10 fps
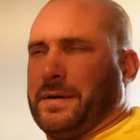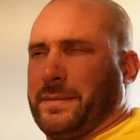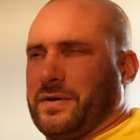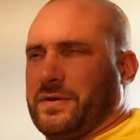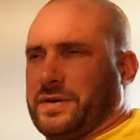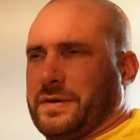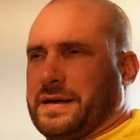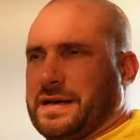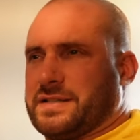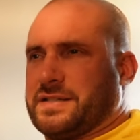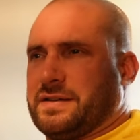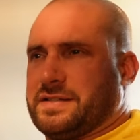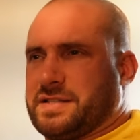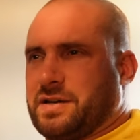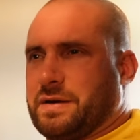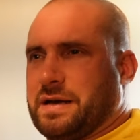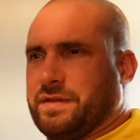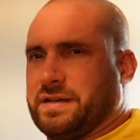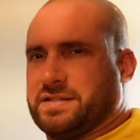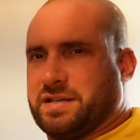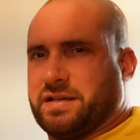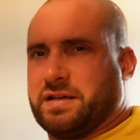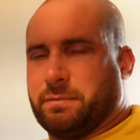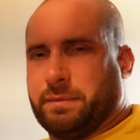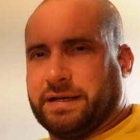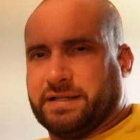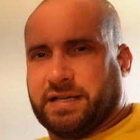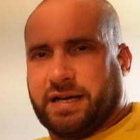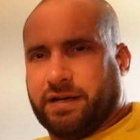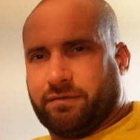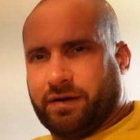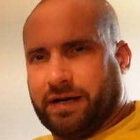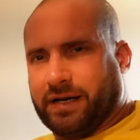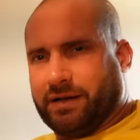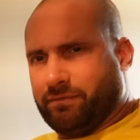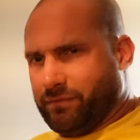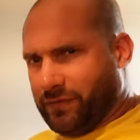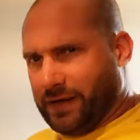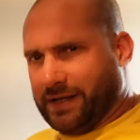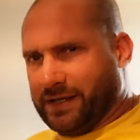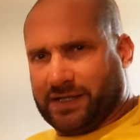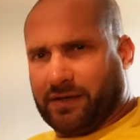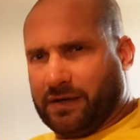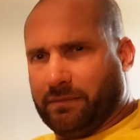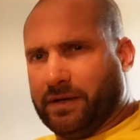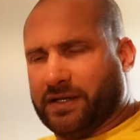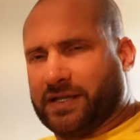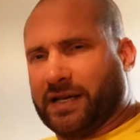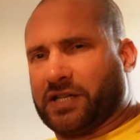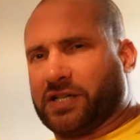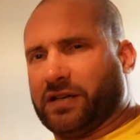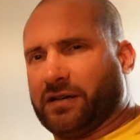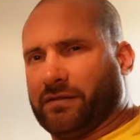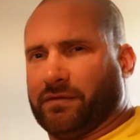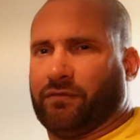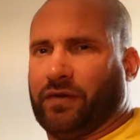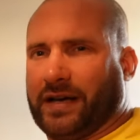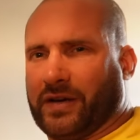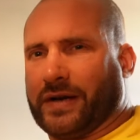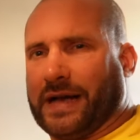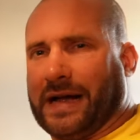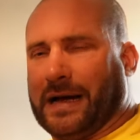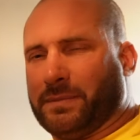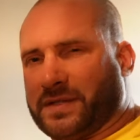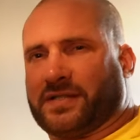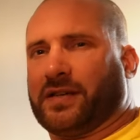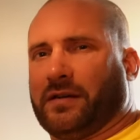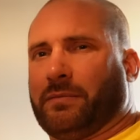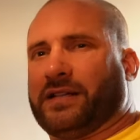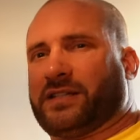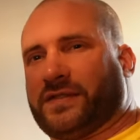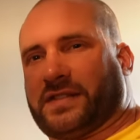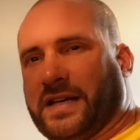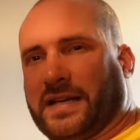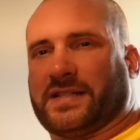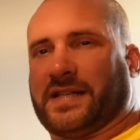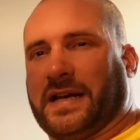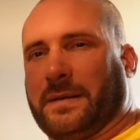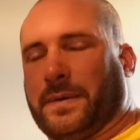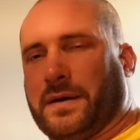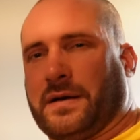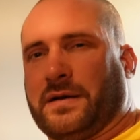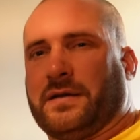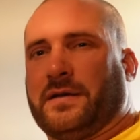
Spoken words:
Maybe not doing legs like so heavy so that you can maintain a really thin, tight midsection, really good abs. So men's physique, taper,